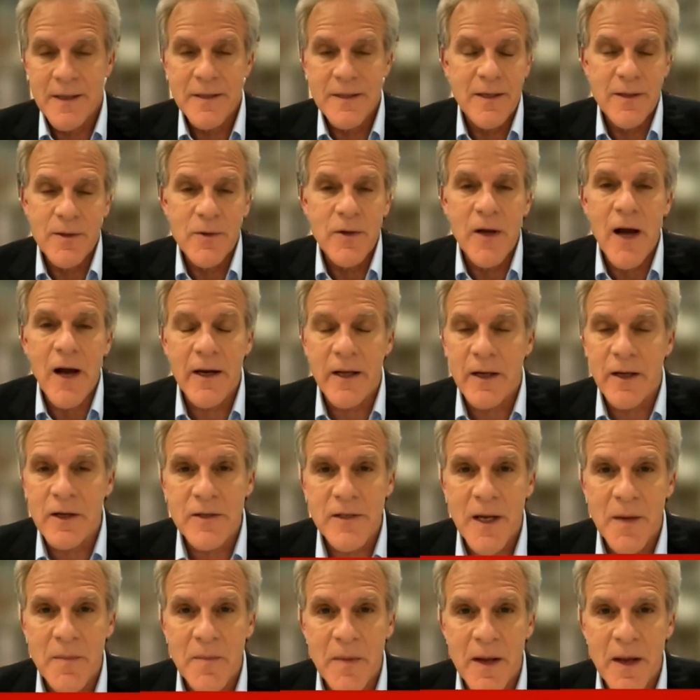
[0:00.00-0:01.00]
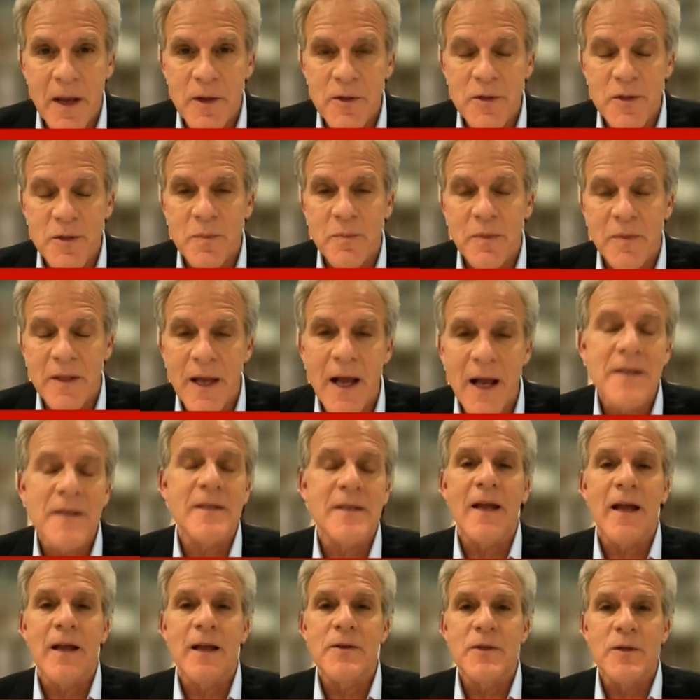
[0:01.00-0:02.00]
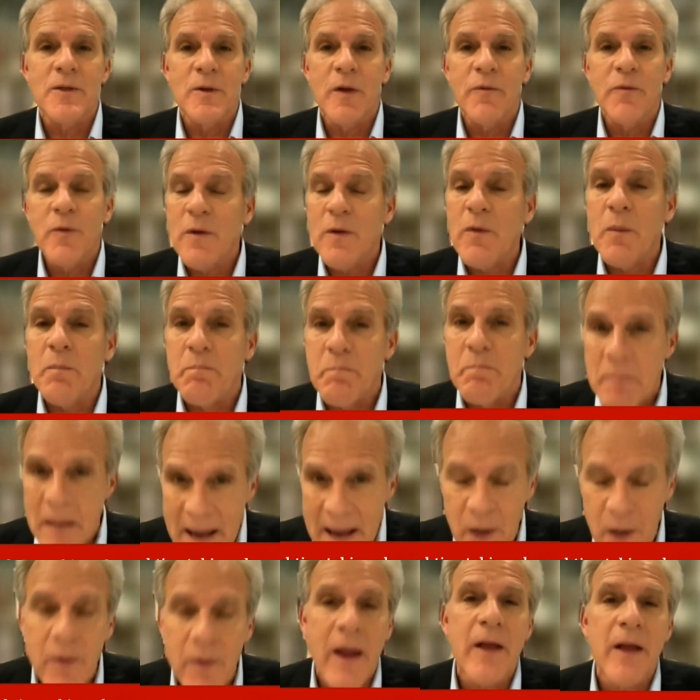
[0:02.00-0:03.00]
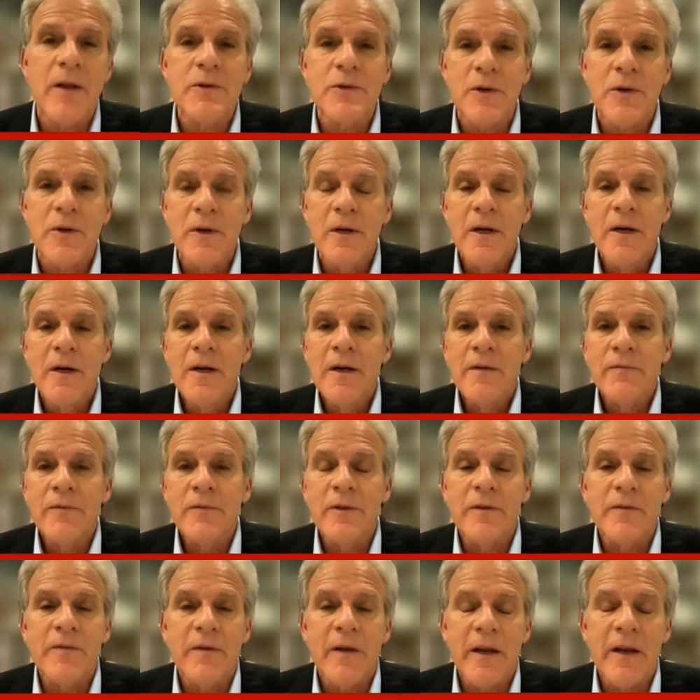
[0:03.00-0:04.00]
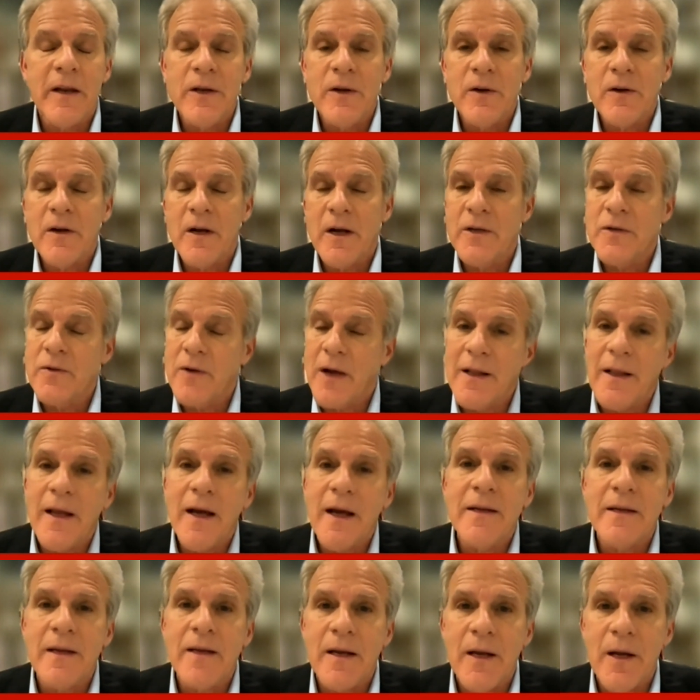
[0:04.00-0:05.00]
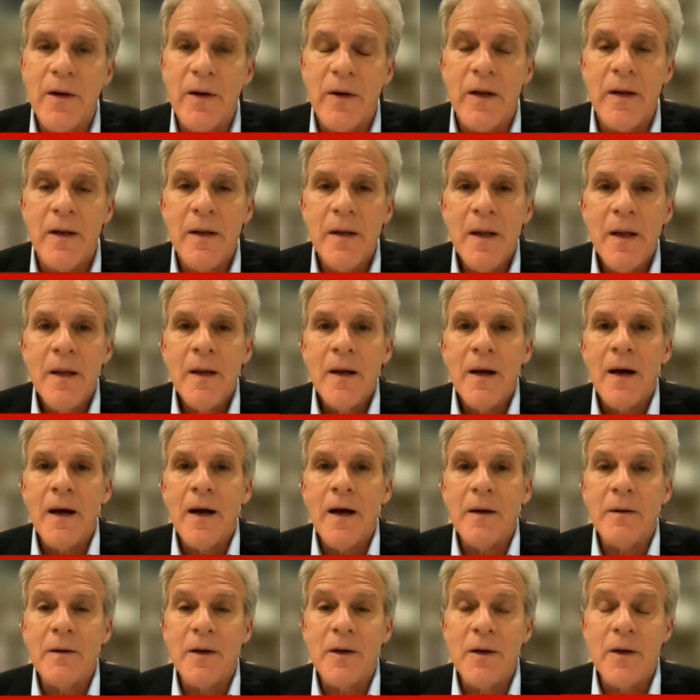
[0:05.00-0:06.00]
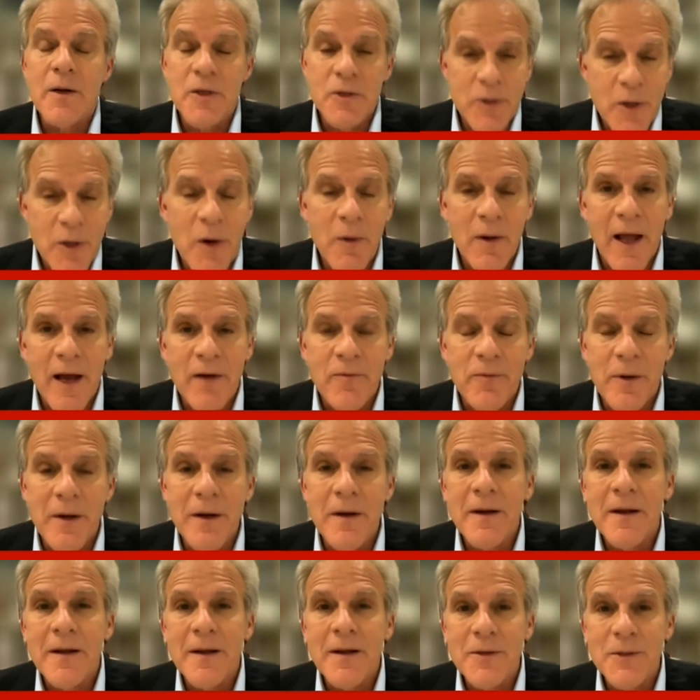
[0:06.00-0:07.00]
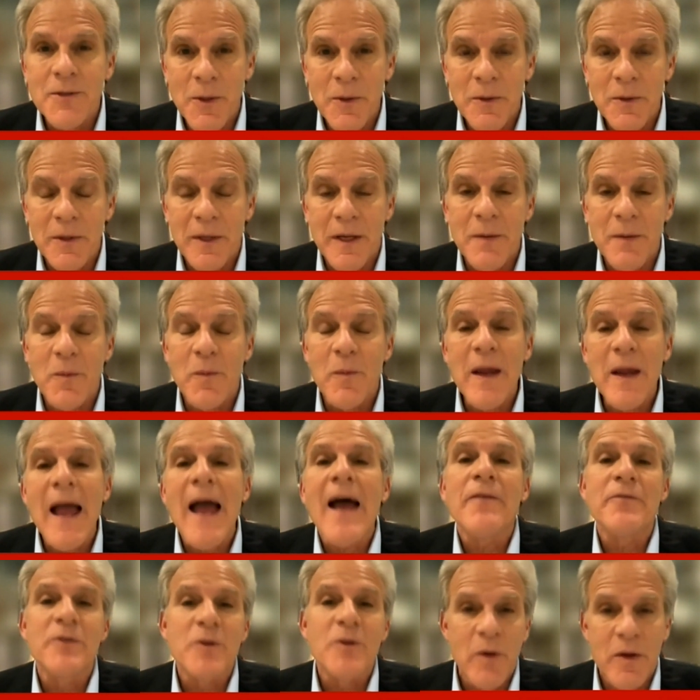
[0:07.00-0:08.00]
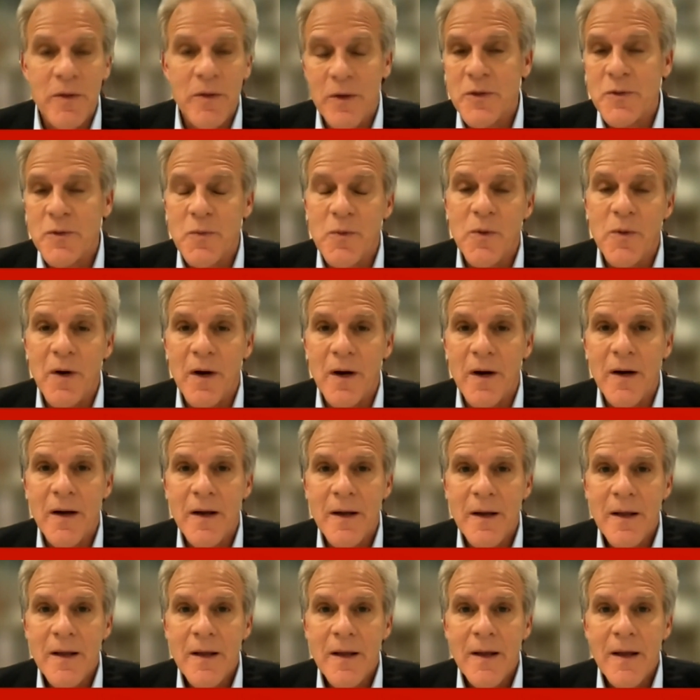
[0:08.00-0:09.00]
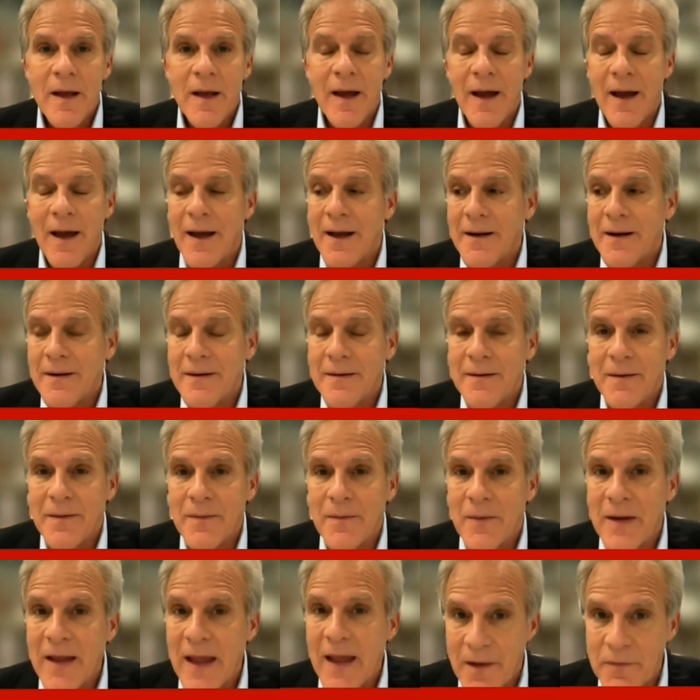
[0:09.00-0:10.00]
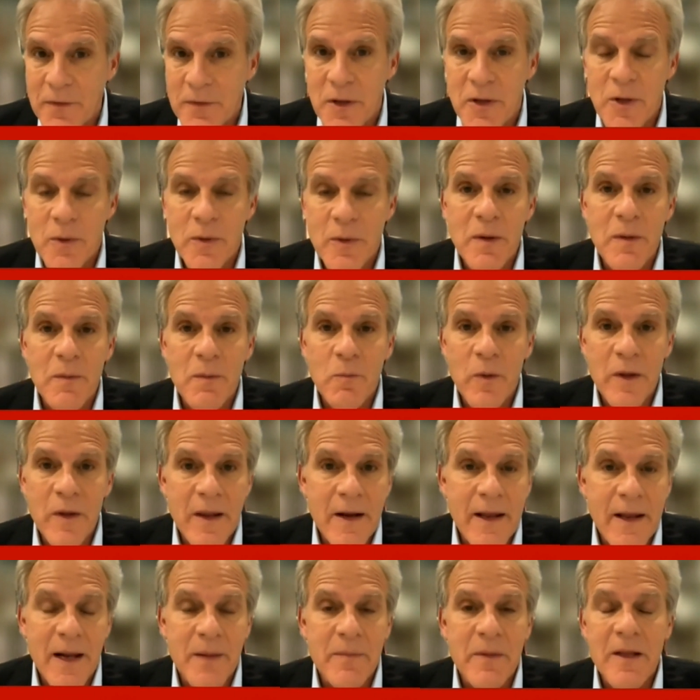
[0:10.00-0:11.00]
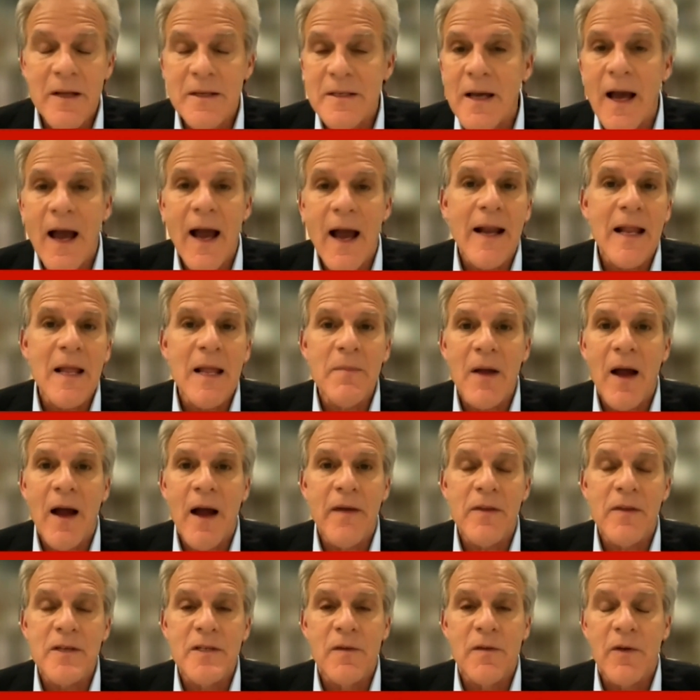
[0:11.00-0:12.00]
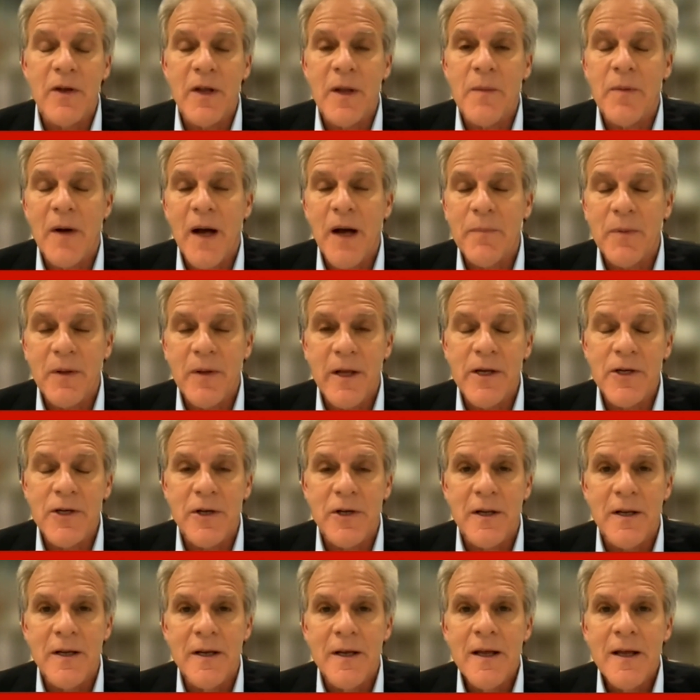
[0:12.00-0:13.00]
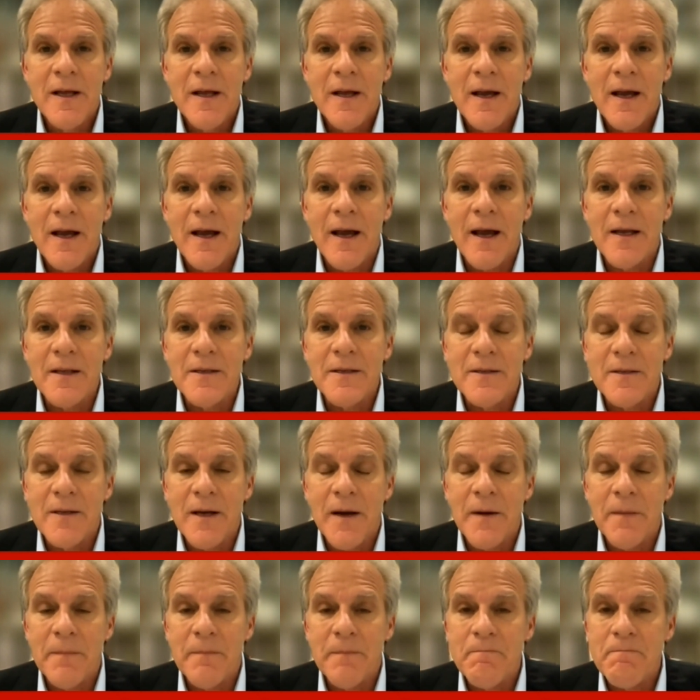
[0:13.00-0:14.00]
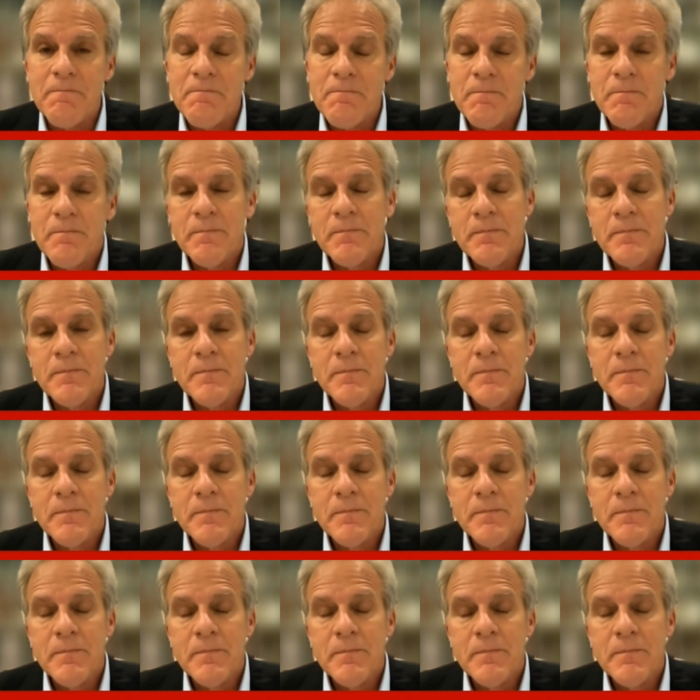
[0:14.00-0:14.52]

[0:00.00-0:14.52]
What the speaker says: You're not going to accept my answer, but that's the answer. If you have a better answer for defending your country, I'd like to hear it. Because you don't have one, certainly. We have to win this war. And we have to do it. I'm simply asking you where is safe. It's a really simple question.